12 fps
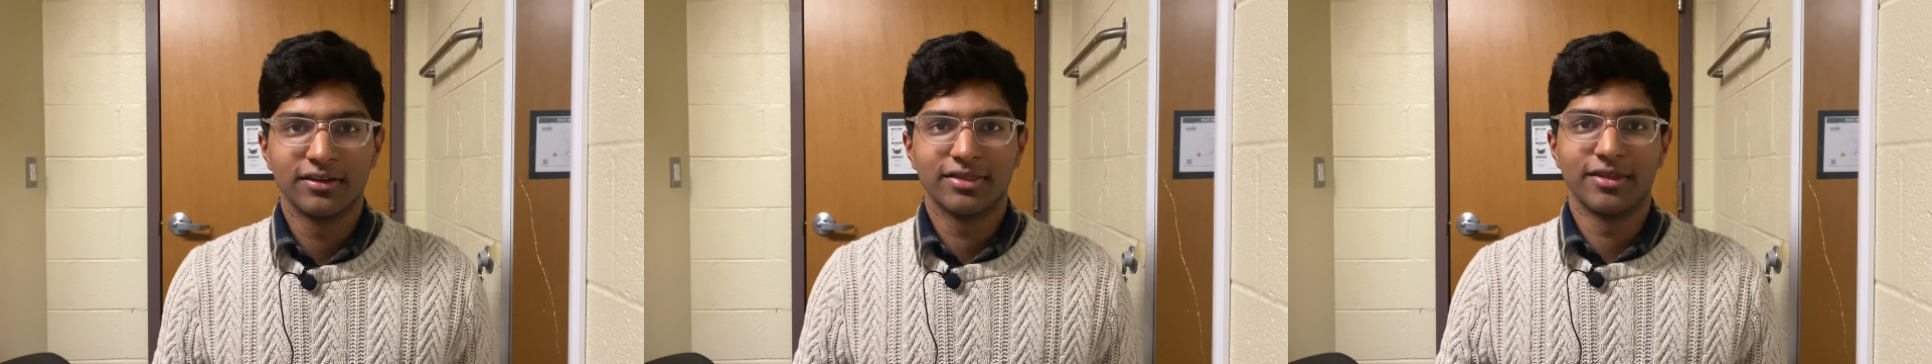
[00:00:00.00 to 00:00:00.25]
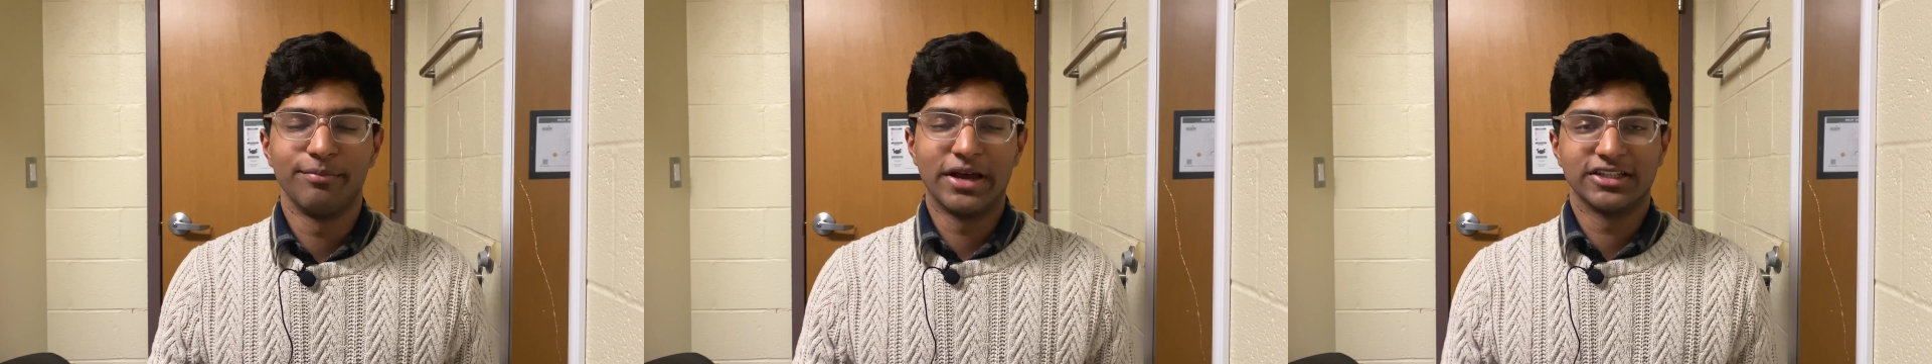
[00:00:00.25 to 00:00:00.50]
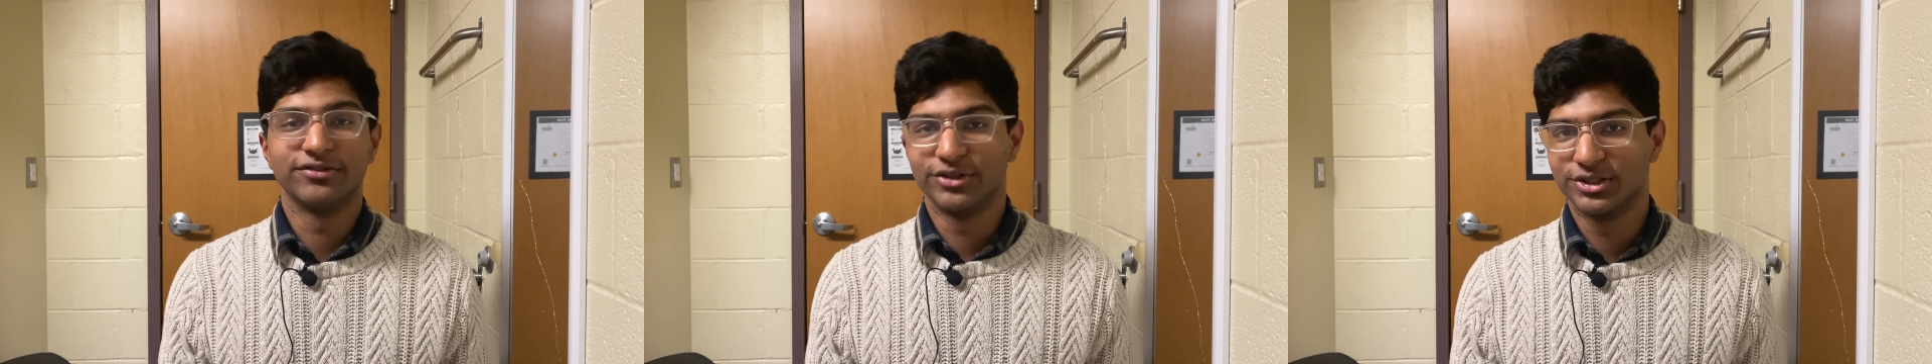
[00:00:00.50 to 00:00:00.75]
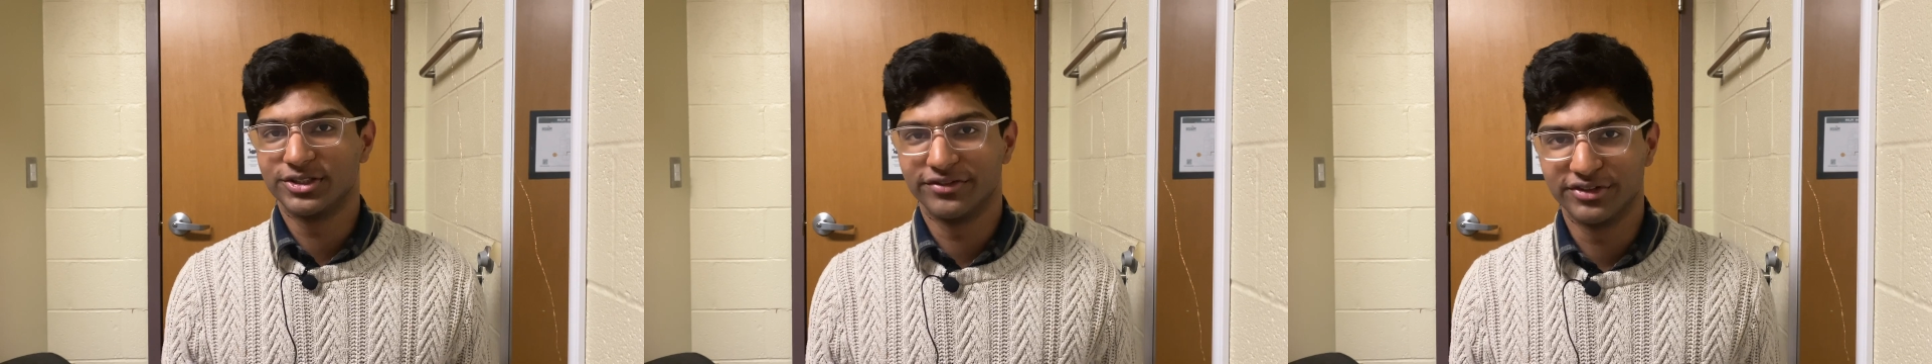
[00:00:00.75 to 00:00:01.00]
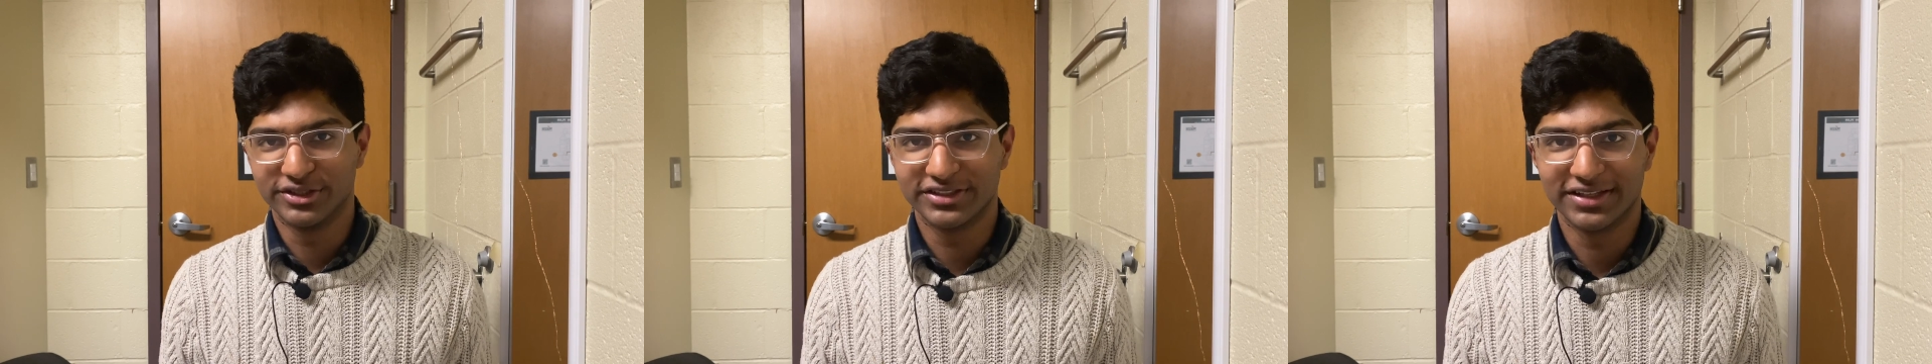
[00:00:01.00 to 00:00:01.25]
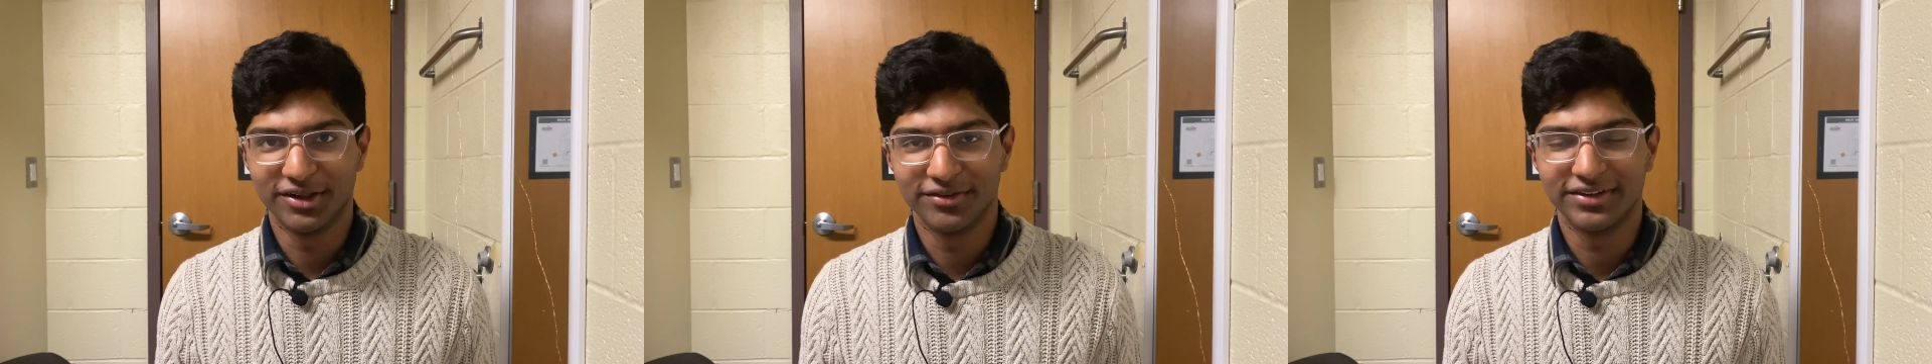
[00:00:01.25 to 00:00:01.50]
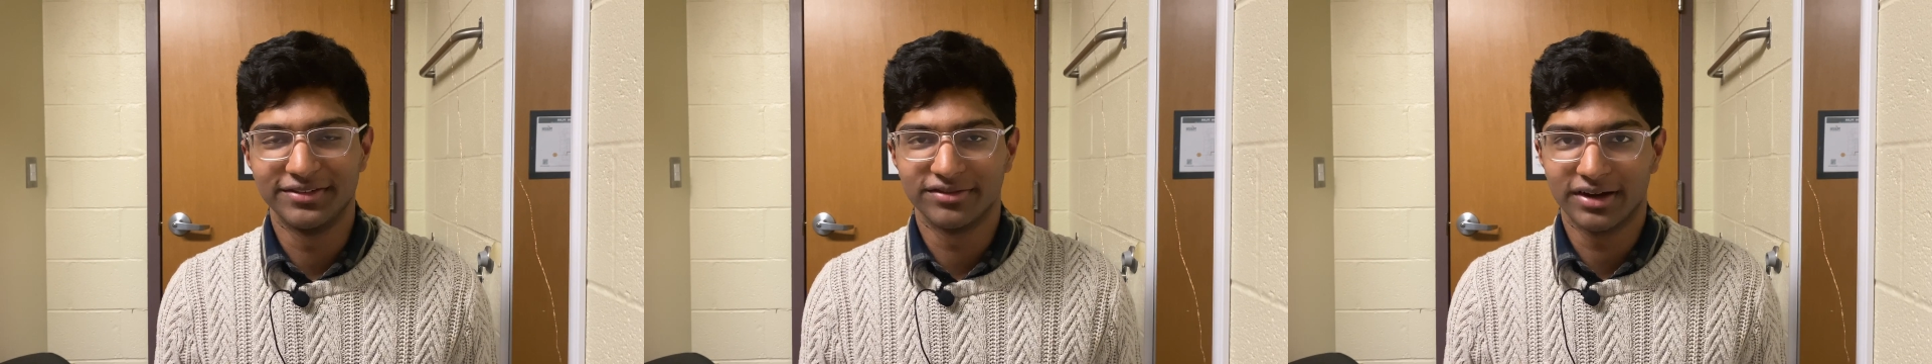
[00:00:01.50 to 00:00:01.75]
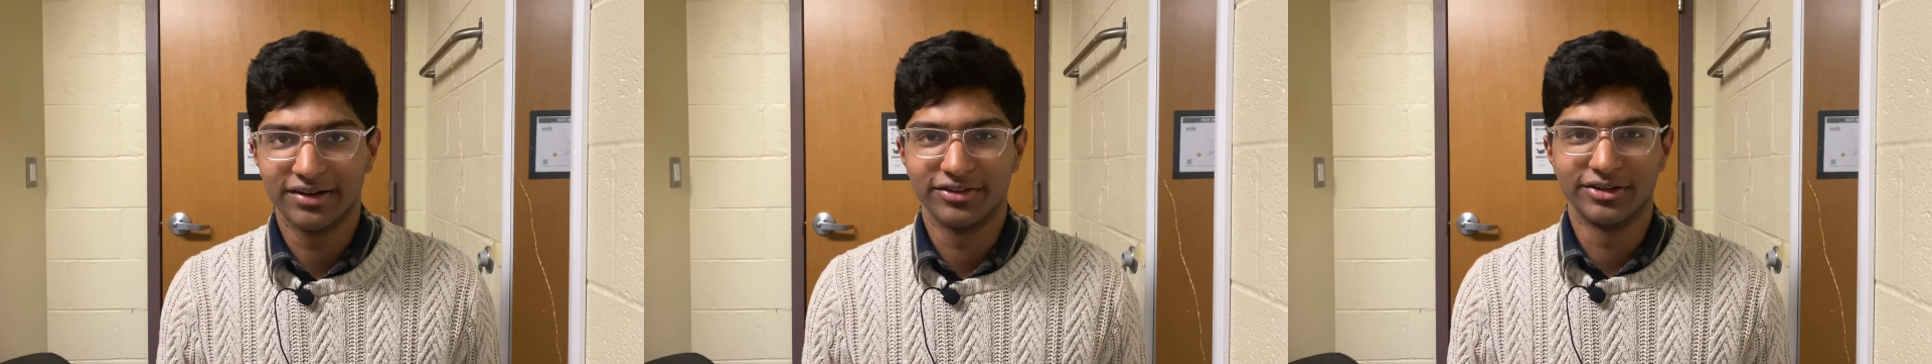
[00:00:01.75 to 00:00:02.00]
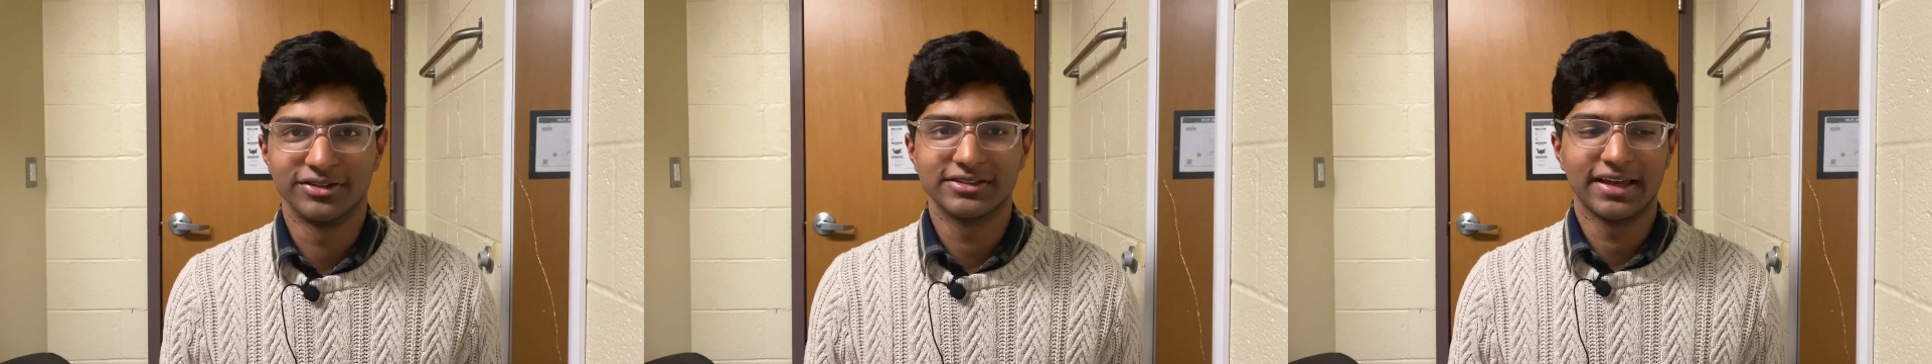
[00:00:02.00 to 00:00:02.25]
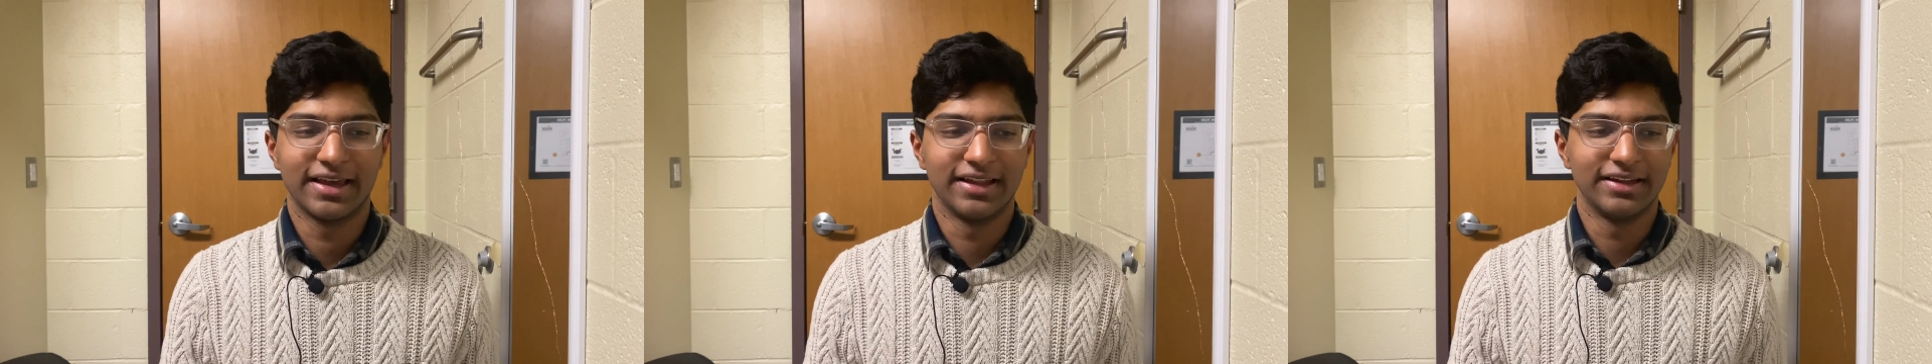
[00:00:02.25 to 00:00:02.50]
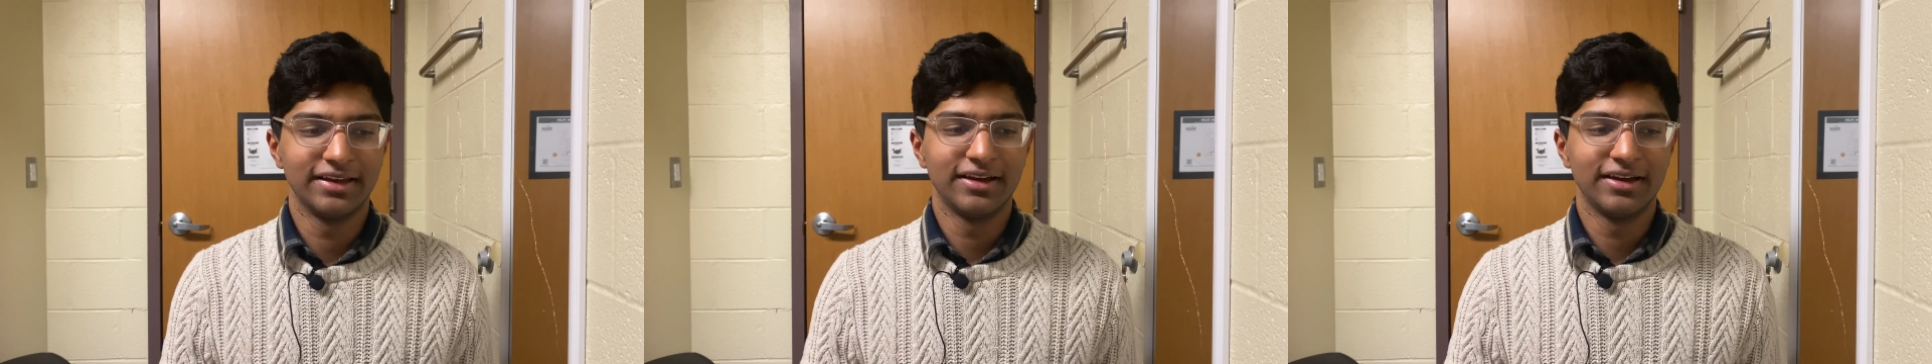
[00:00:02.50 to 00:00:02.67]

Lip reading: the best version of yourself in 5 years, and